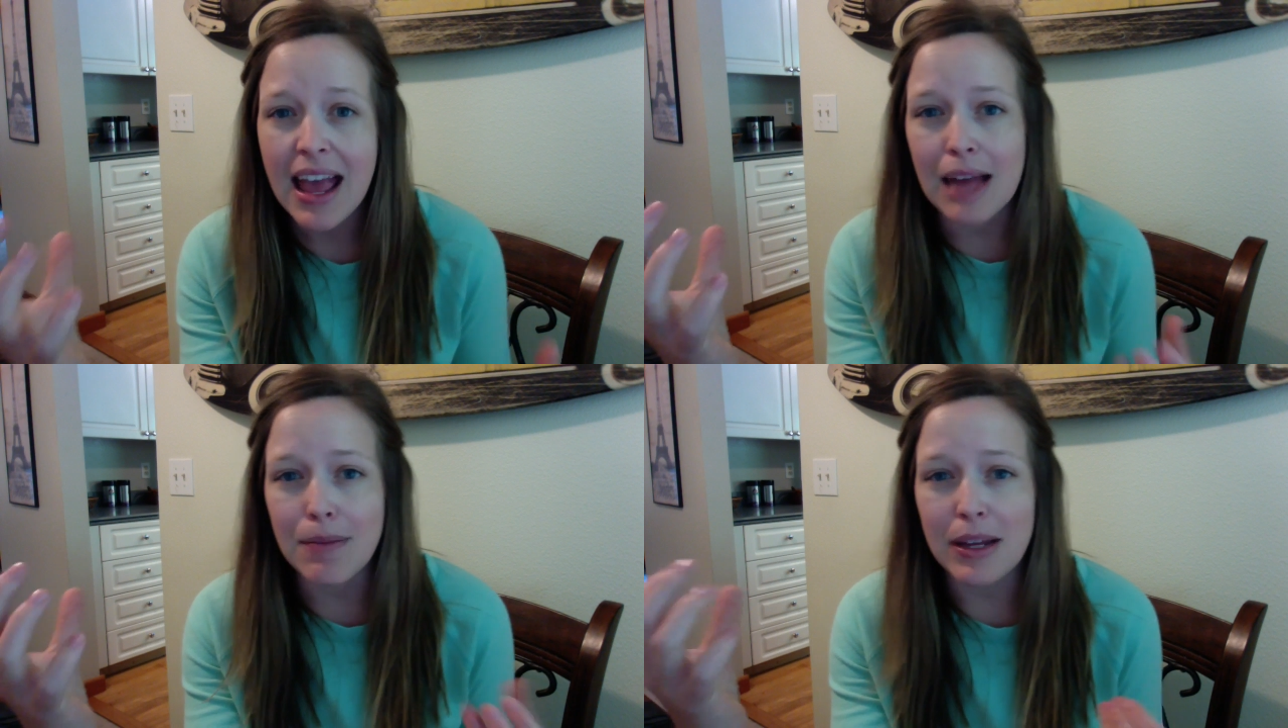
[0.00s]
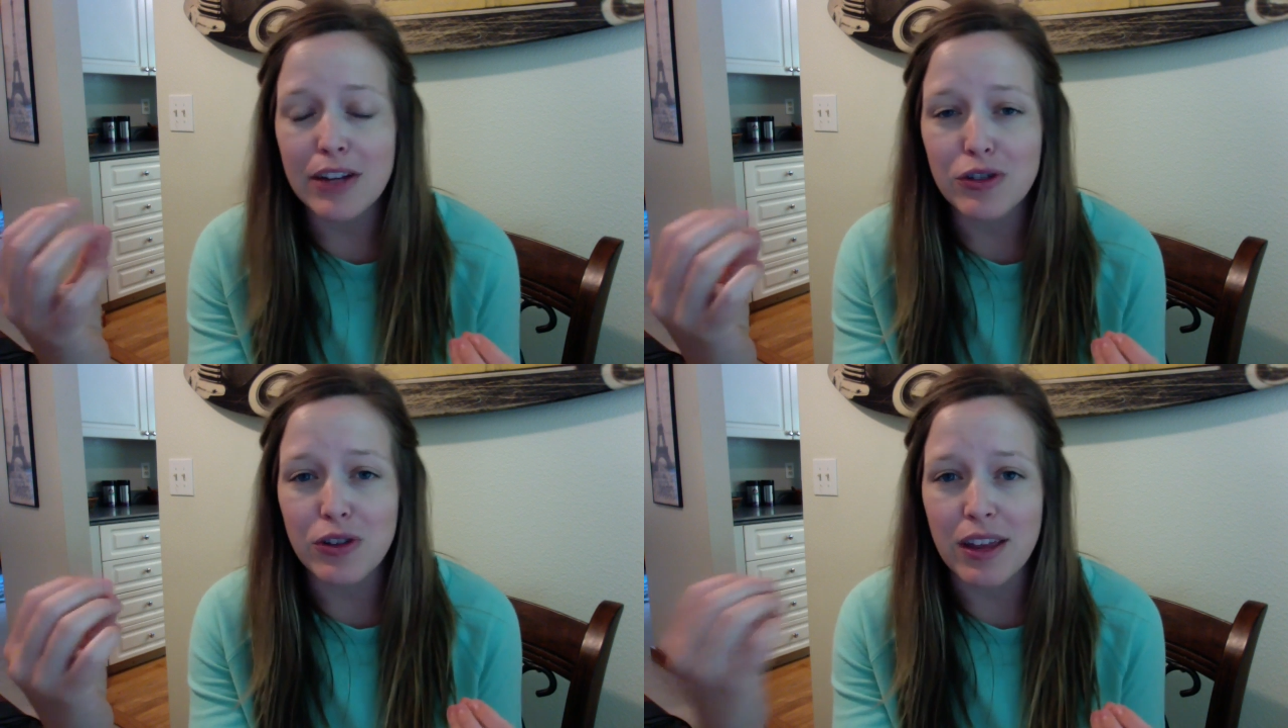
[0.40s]
and
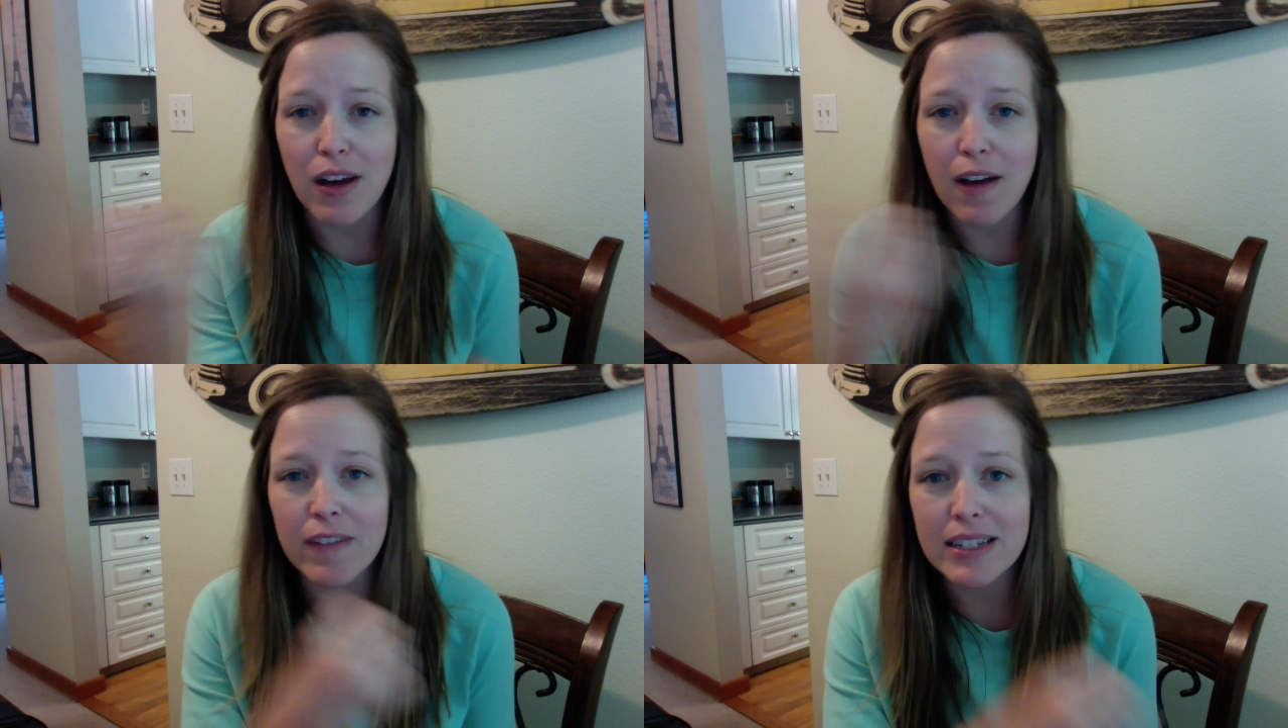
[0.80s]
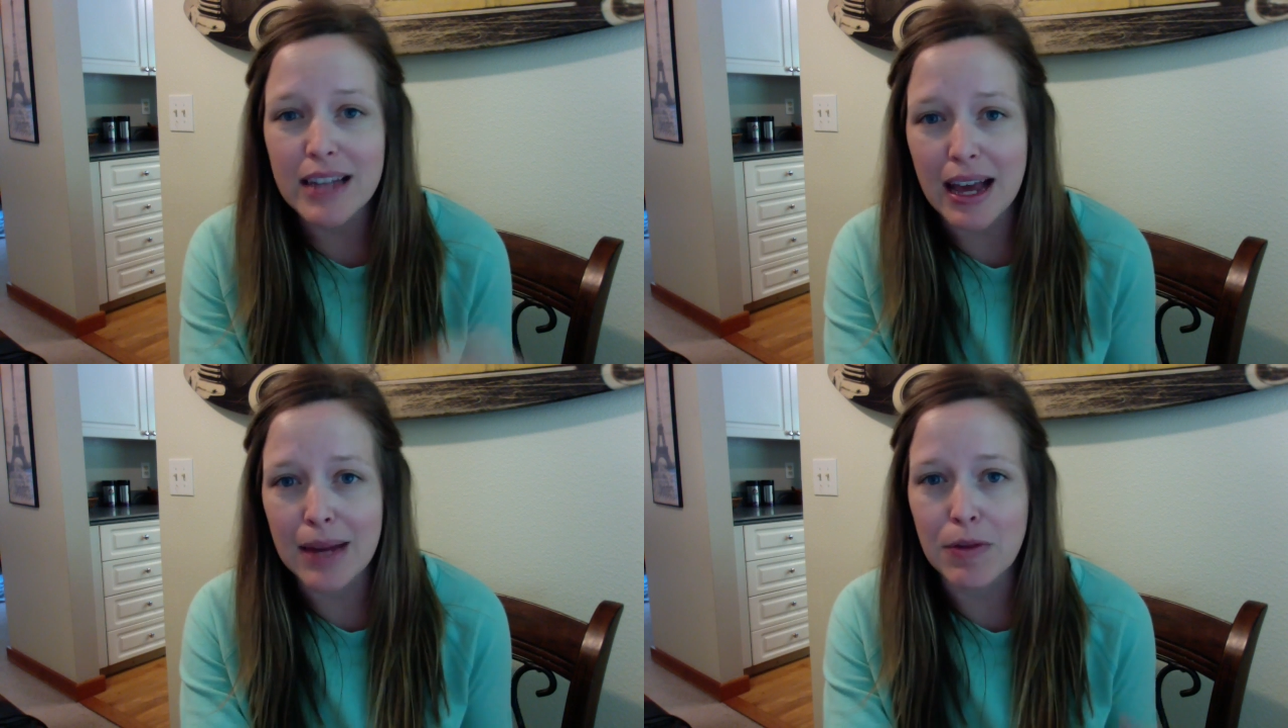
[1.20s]
making sure that all the
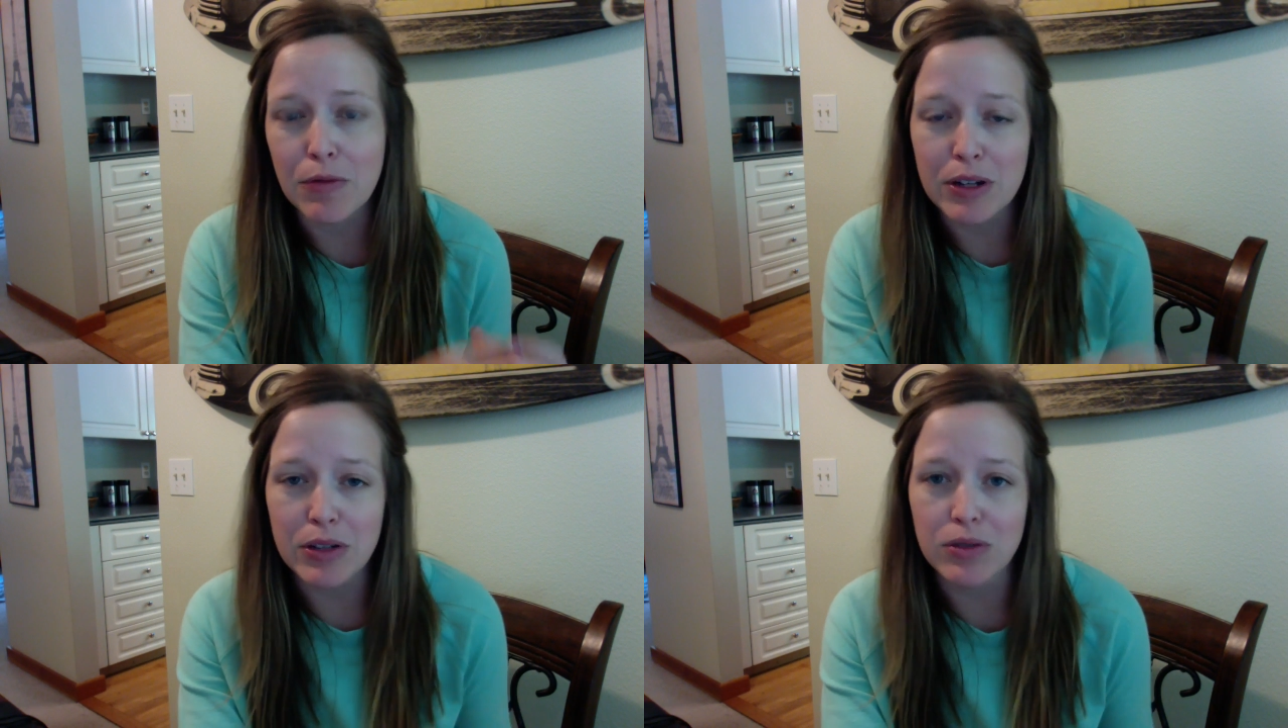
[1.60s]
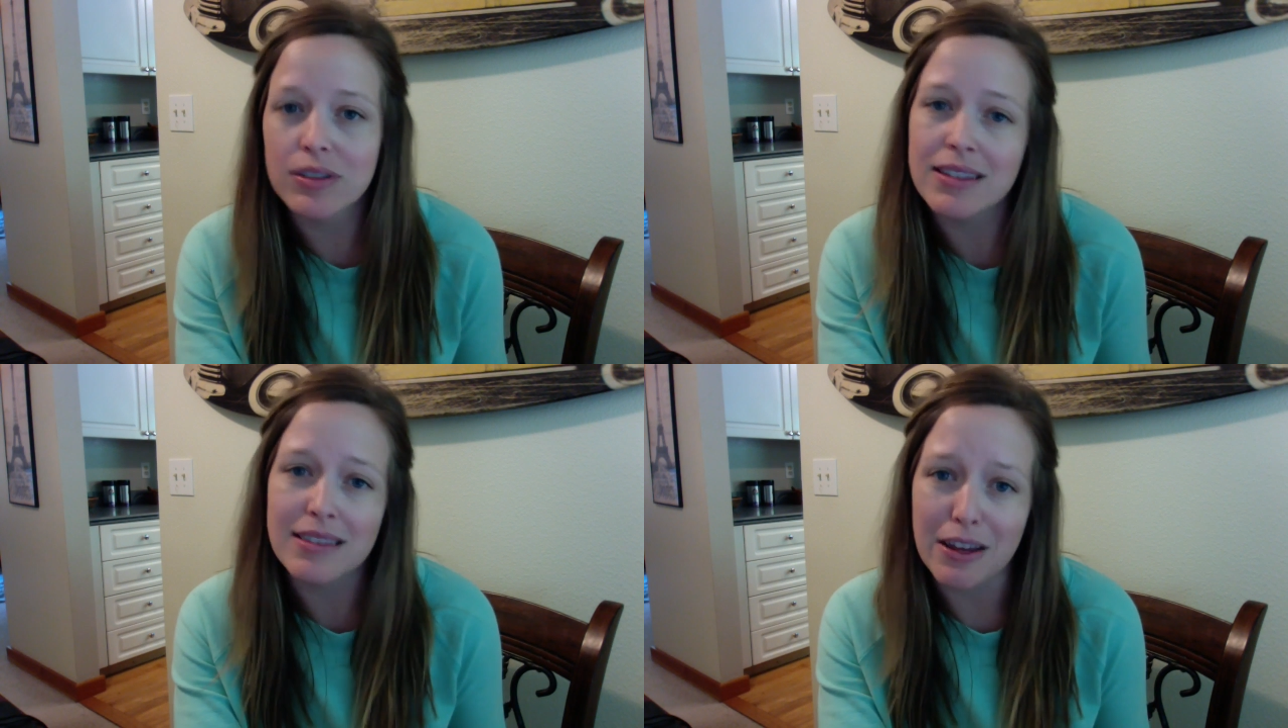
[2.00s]
time and
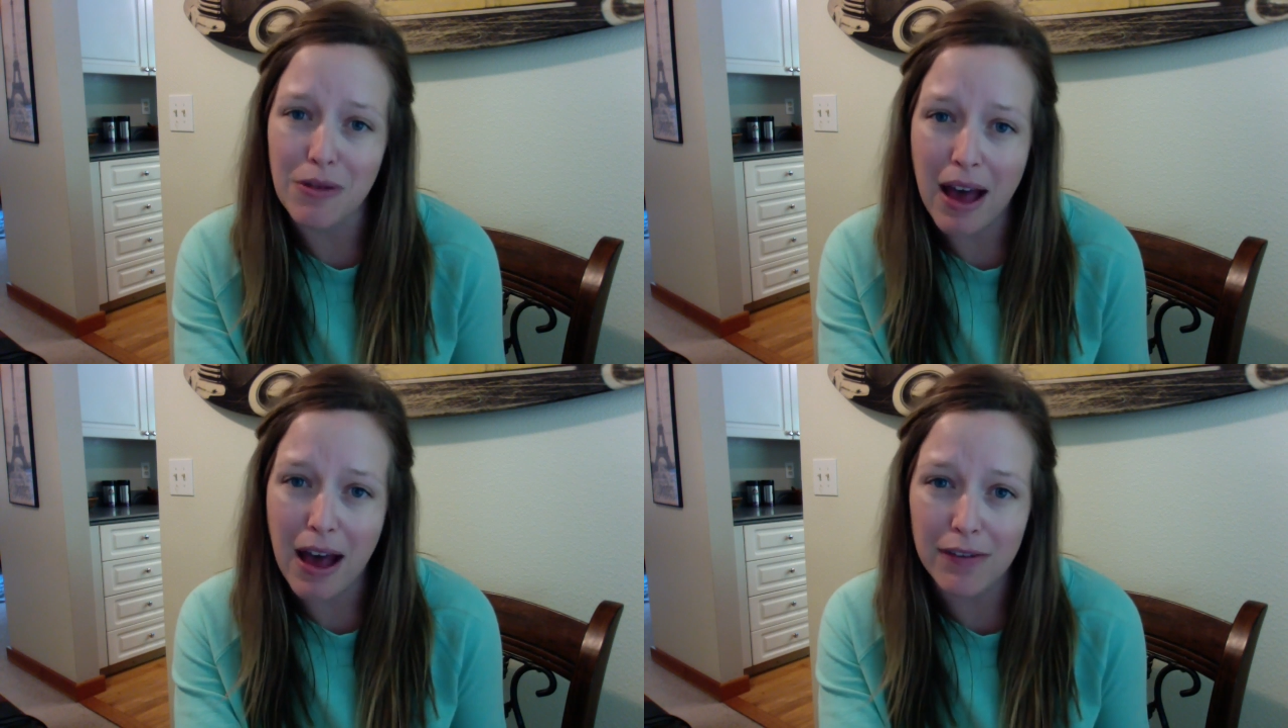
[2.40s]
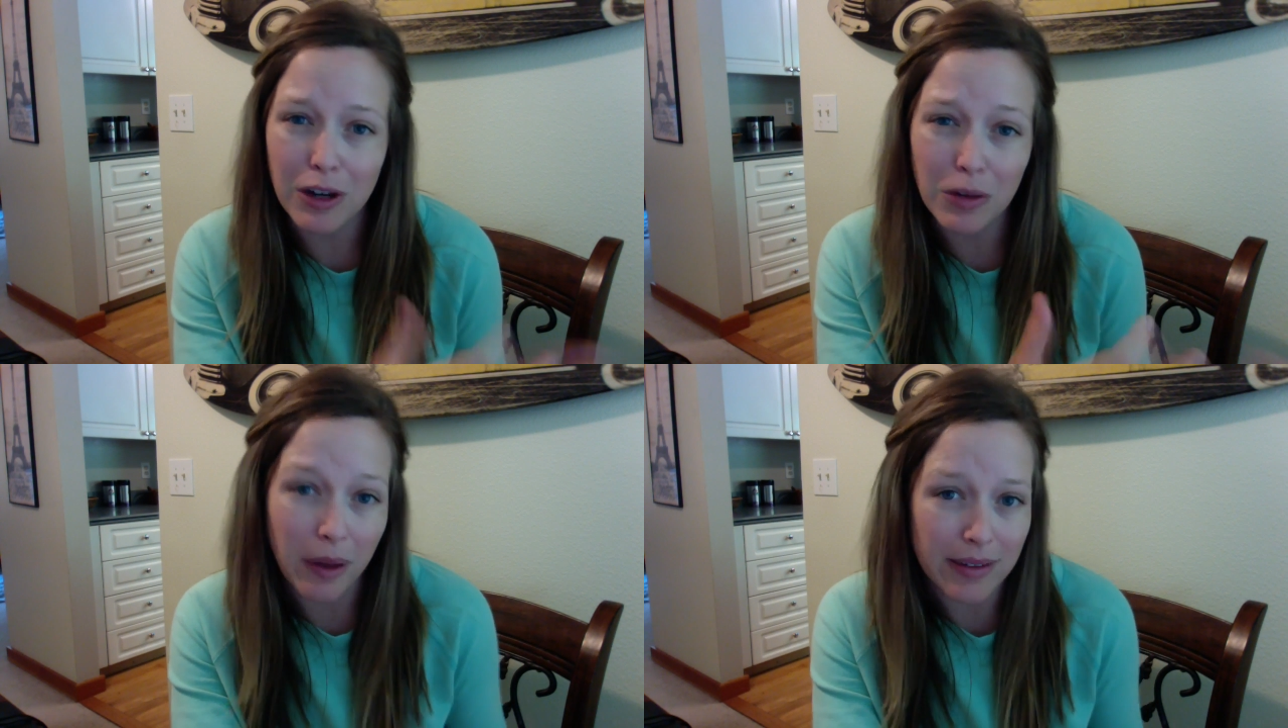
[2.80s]
resources that you have
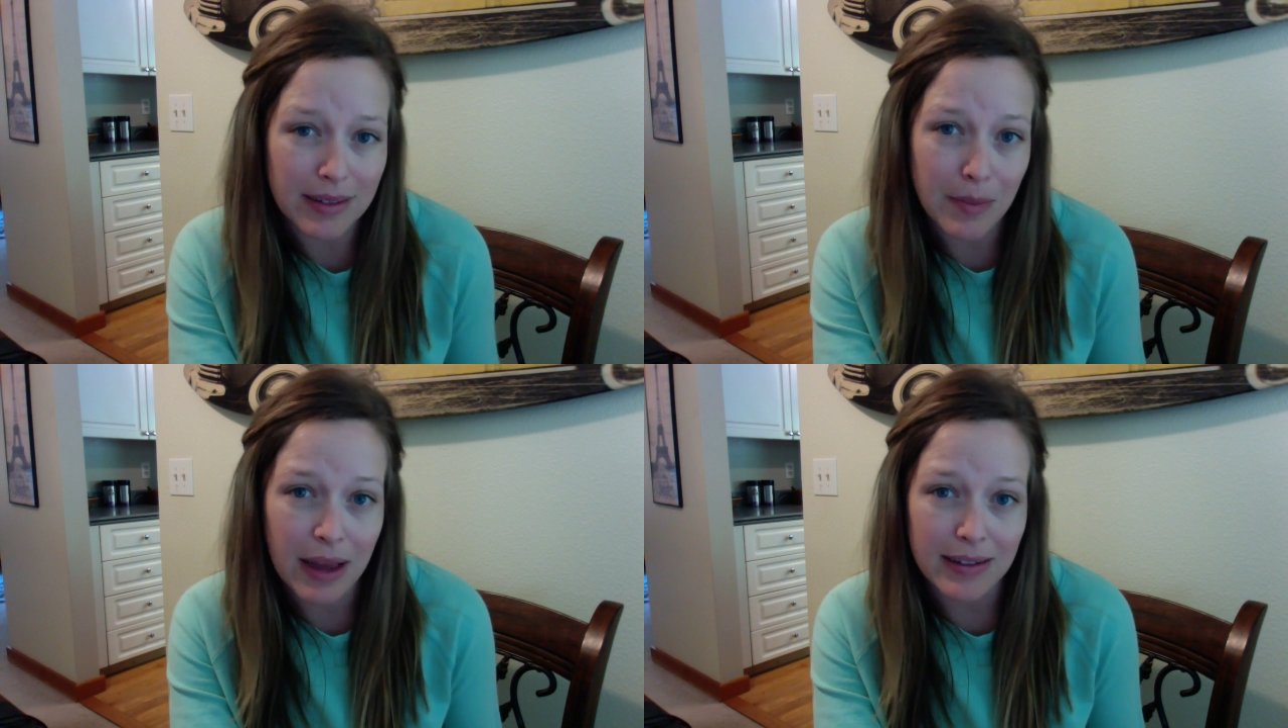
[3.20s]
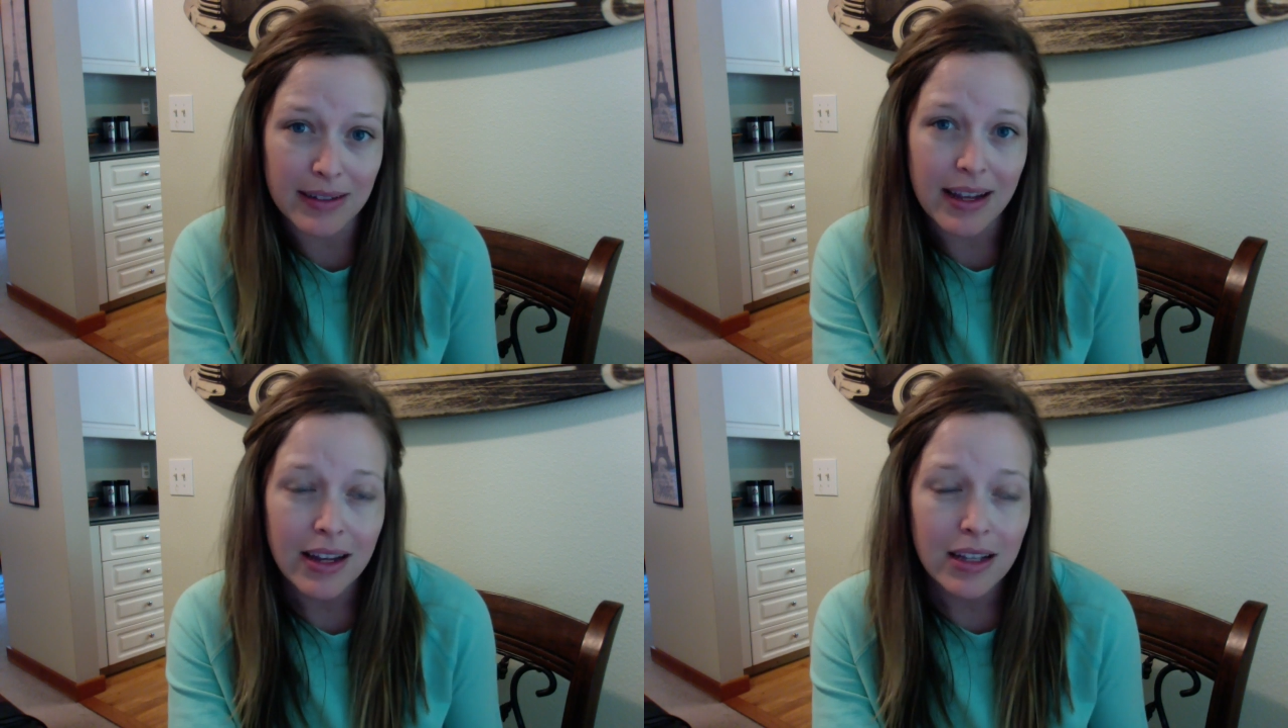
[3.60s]
are well spent